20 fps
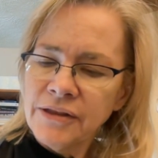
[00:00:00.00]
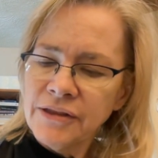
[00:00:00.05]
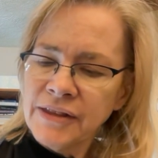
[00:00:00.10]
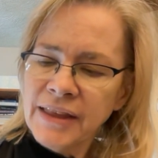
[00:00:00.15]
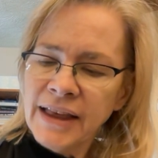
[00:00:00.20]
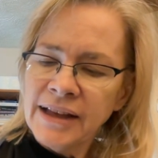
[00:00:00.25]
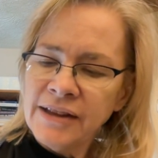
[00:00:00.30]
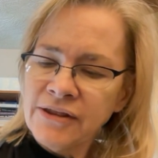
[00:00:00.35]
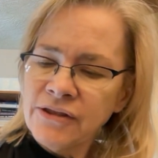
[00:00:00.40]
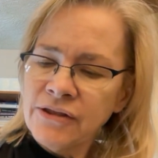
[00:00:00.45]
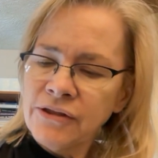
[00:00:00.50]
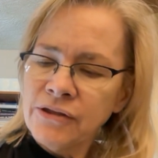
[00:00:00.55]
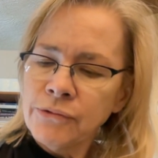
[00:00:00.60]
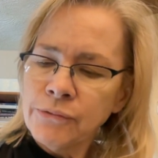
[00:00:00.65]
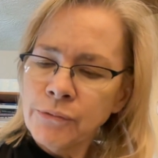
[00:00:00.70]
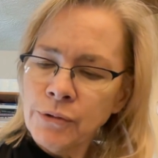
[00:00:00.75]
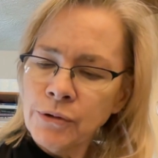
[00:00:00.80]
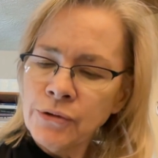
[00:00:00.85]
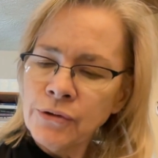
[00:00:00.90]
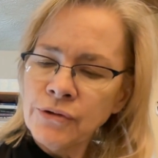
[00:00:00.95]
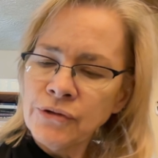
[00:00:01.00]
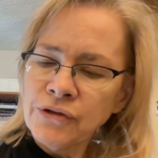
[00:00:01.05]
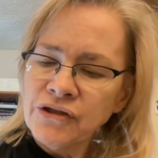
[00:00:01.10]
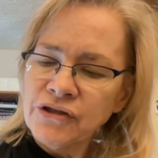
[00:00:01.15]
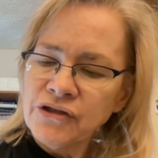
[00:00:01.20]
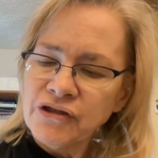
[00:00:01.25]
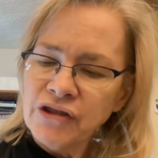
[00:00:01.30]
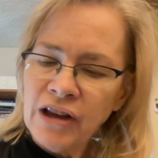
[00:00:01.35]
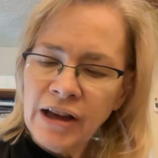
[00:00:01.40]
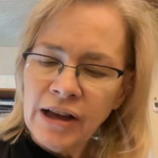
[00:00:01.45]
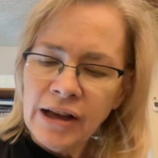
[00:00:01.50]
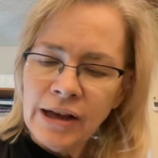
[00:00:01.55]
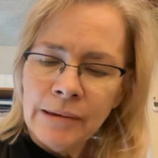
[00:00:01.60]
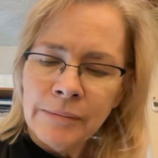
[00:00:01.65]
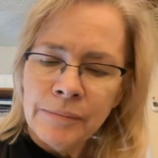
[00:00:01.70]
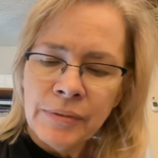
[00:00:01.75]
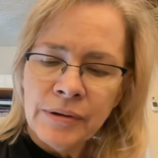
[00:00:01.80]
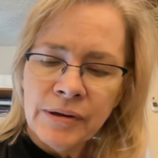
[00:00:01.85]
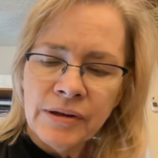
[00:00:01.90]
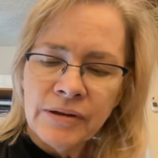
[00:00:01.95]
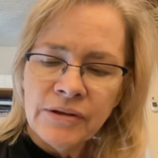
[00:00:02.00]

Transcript: That's the world's job